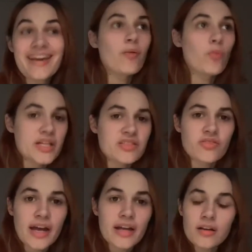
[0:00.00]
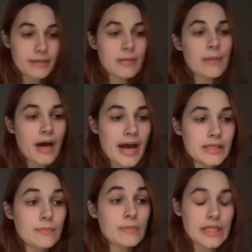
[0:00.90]
It was fine. Like, my
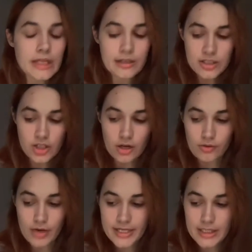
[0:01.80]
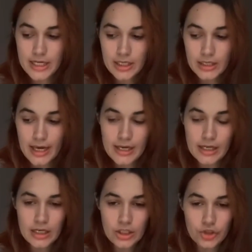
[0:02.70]
mind immediately started racing,
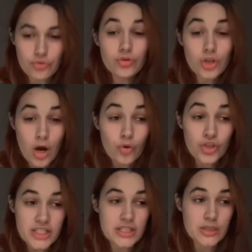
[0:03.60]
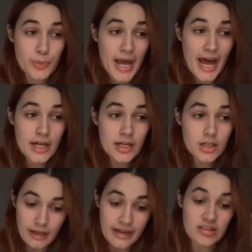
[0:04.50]
like, you know this is bad.
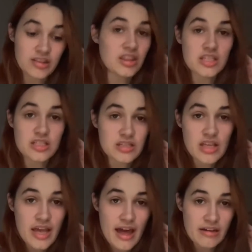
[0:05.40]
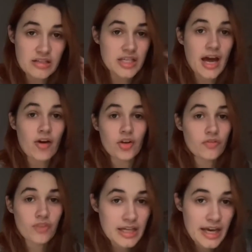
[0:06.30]
Like, this is the end, count your
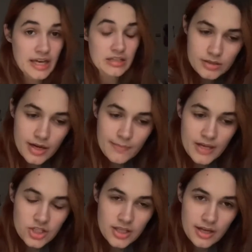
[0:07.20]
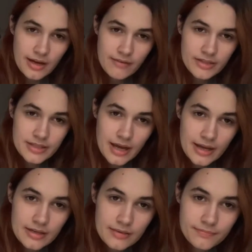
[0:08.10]
days. Did I mention that I have
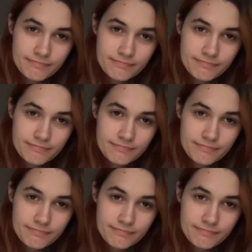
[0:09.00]
anxiety?